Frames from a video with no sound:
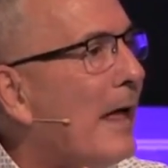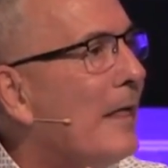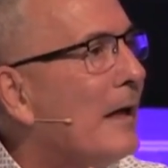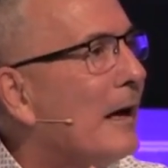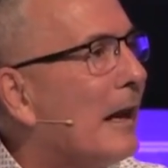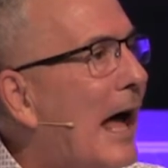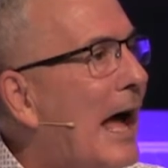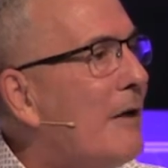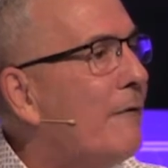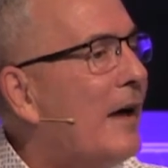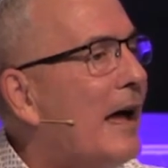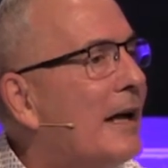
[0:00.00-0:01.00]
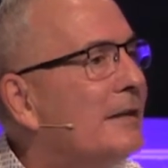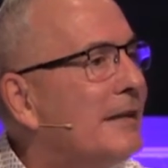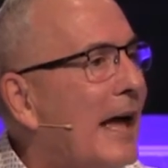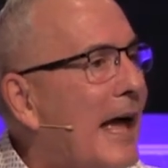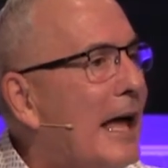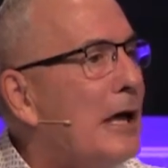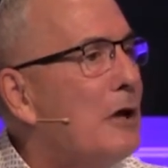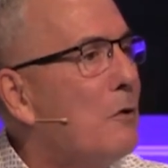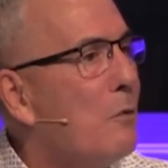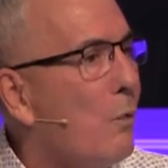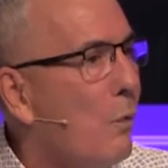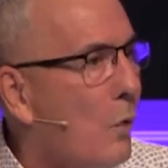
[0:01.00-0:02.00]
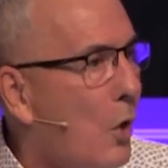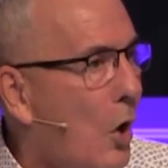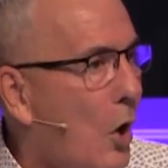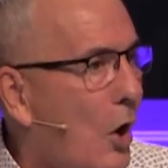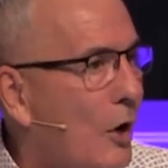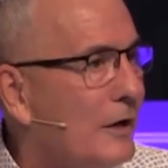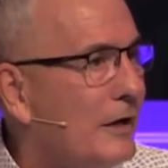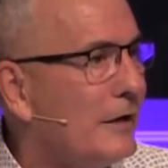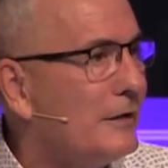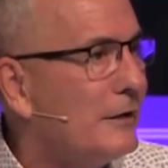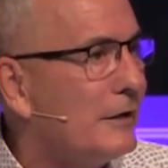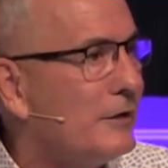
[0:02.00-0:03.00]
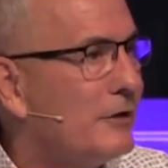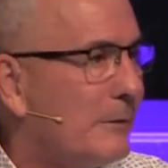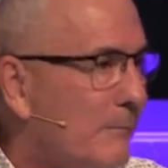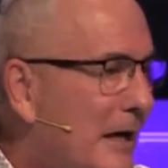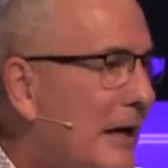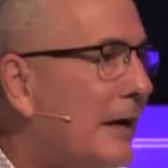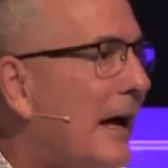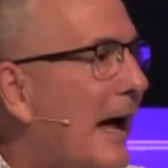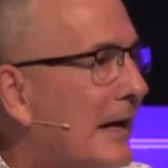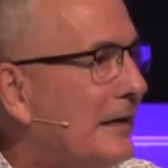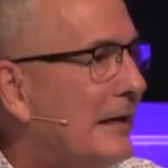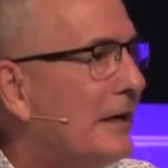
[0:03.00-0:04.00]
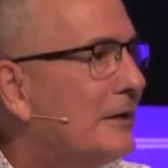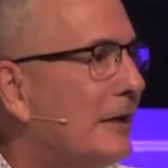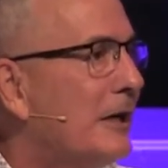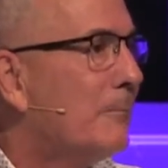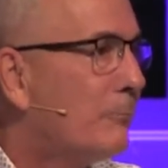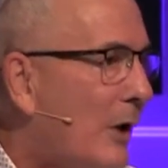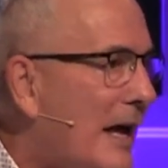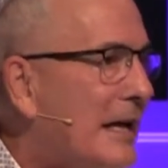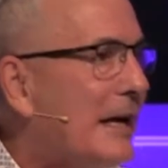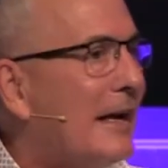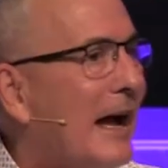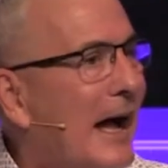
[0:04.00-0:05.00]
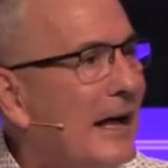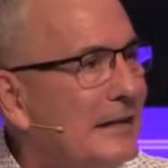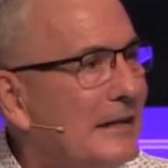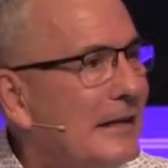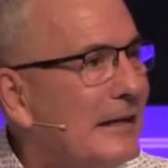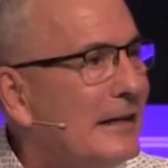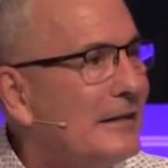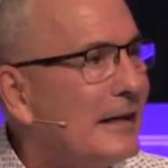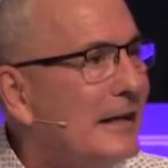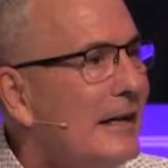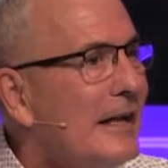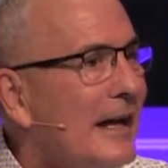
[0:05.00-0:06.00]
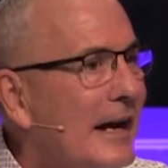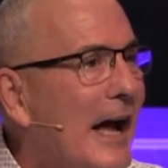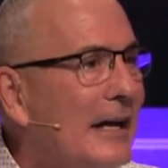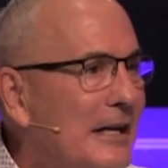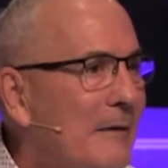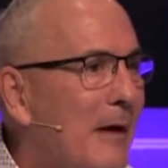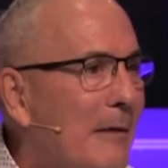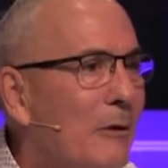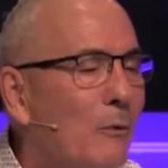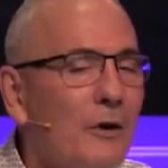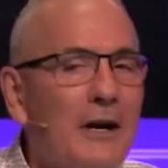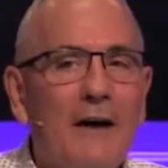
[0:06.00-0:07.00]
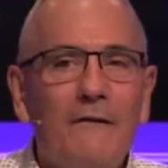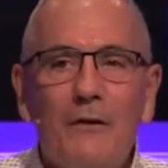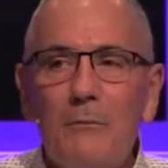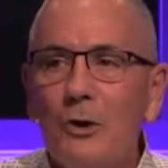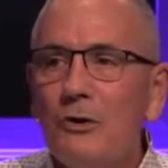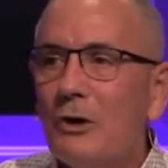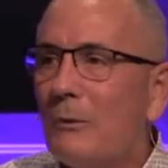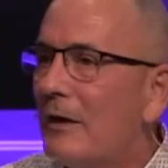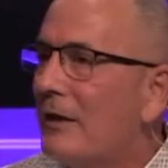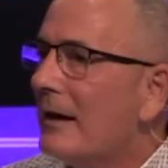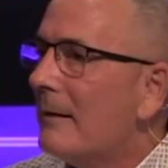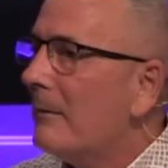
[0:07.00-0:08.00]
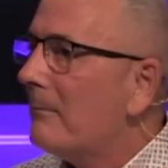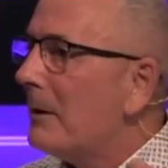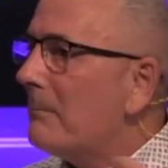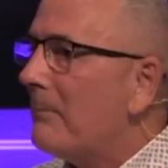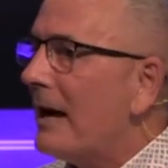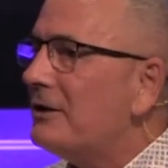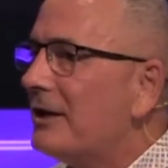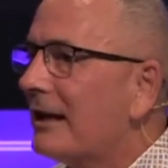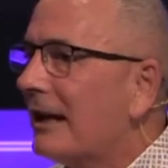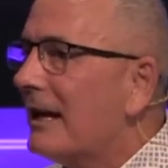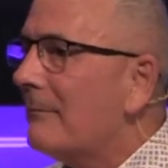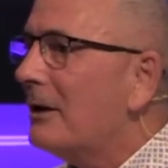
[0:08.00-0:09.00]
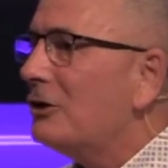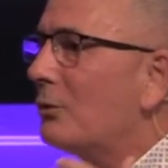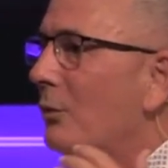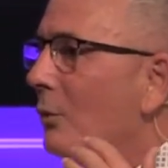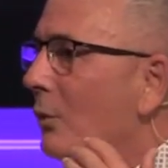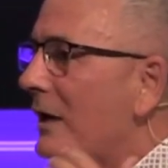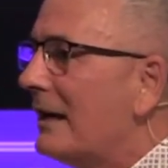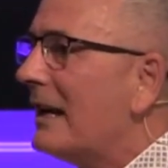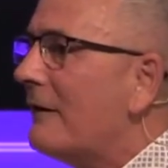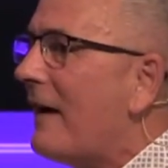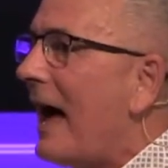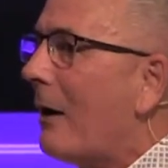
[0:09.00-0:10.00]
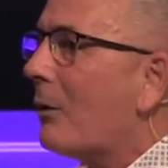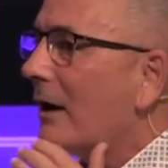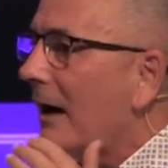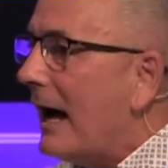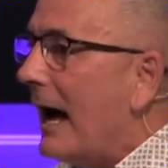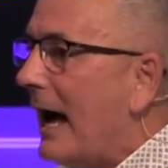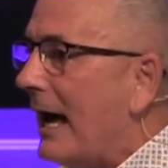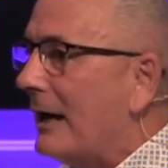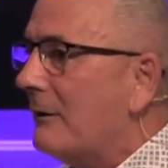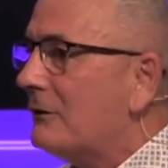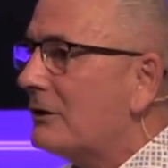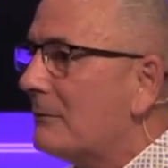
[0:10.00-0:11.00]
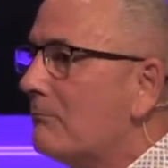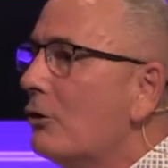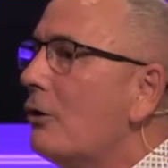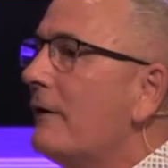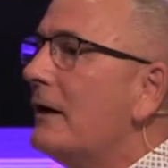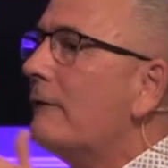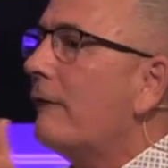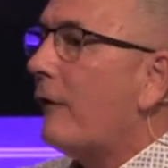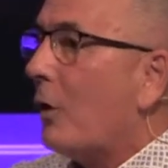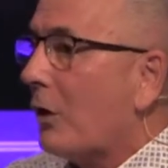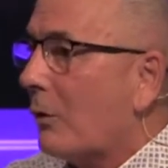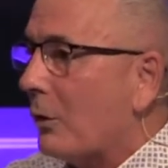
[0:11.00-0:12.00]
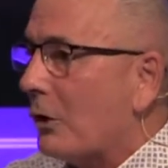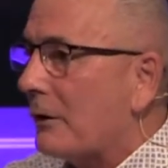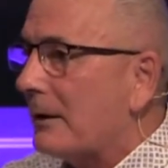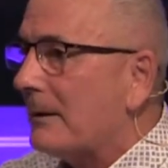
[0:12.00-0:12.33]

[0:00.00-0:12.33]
life as a walk, it's a Semitic idea, it's a Hebraic idea, it's a, an idea maybe we're not familiar with, but, basically it means we live our lives moving forward.